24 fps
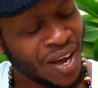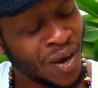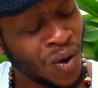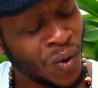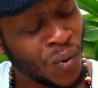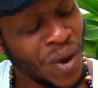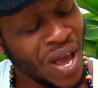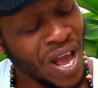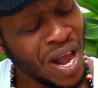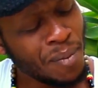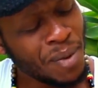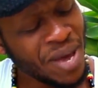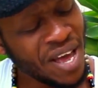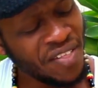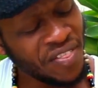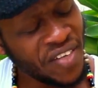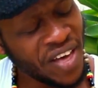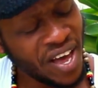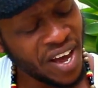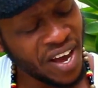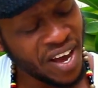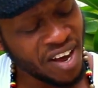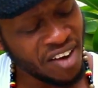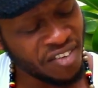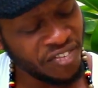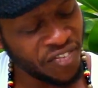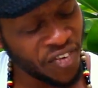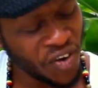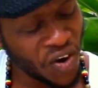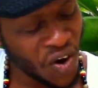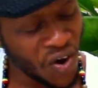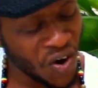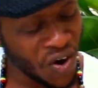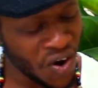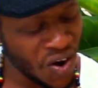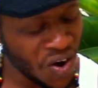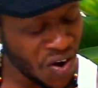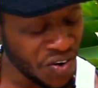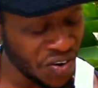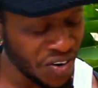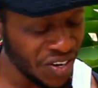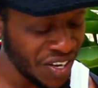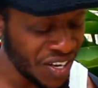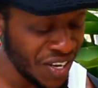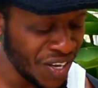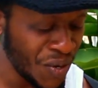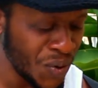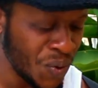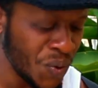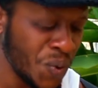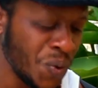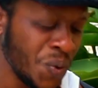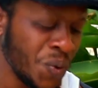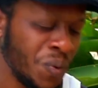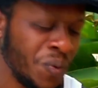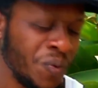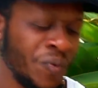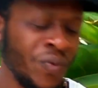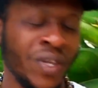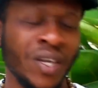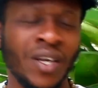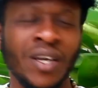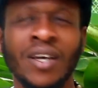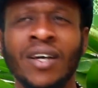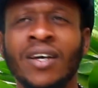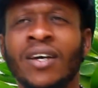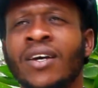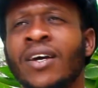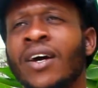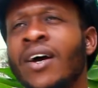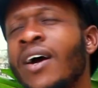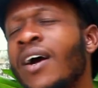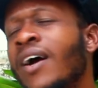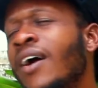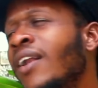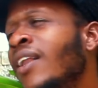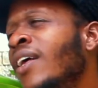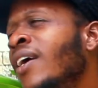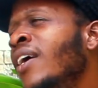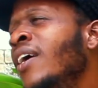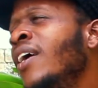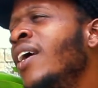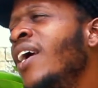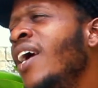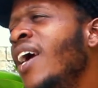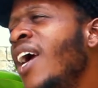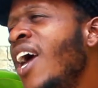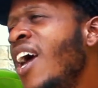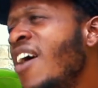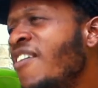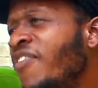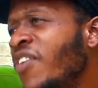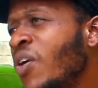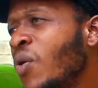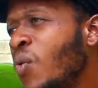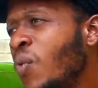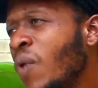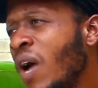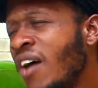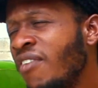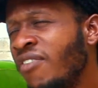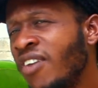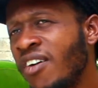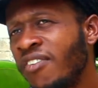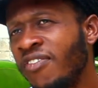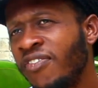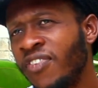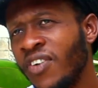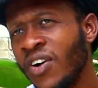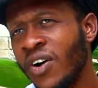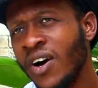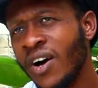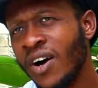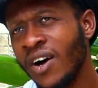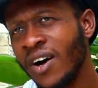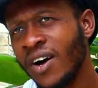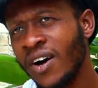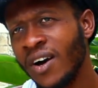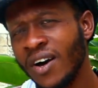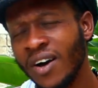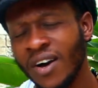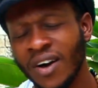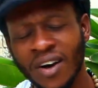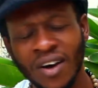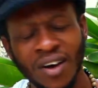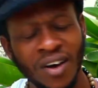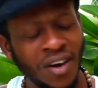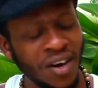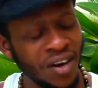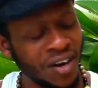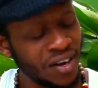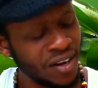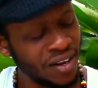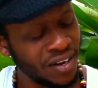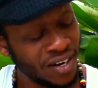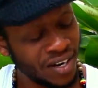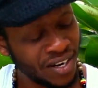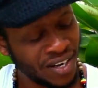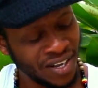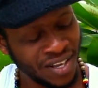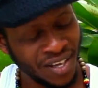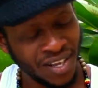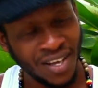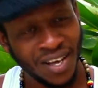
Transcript: I will be there for you, girl, if you ever fall.